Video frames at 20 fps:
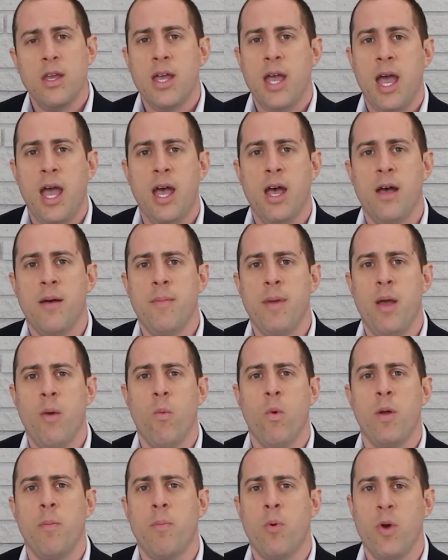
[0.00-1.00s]
At
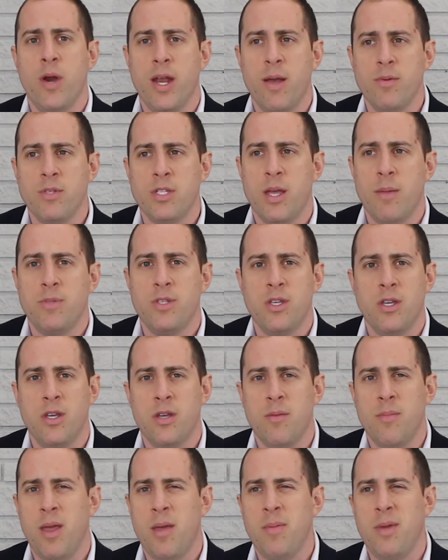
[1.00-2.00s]
one point, I was up
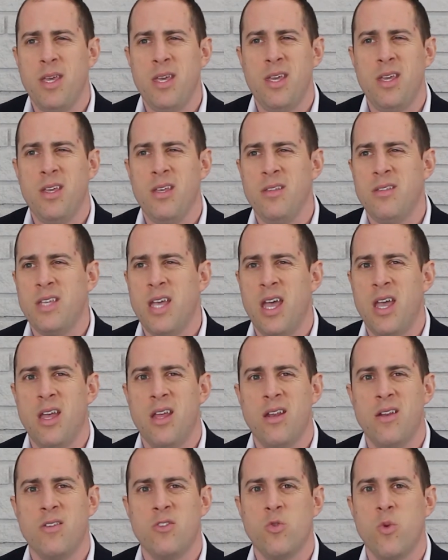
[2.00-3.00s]
to maybe
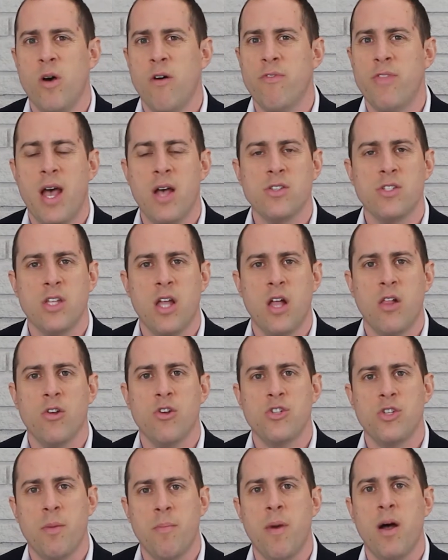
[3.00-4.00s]
$10,000,
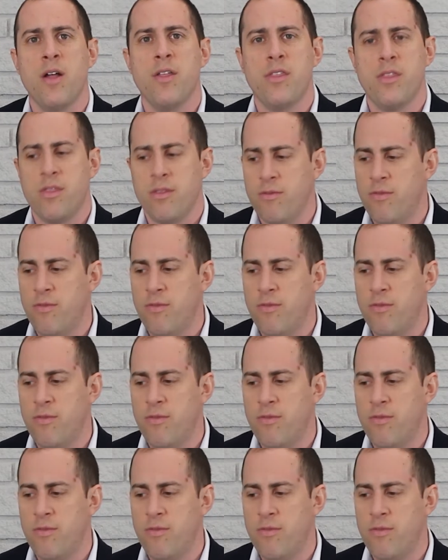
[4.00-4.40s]
$12,000 a month,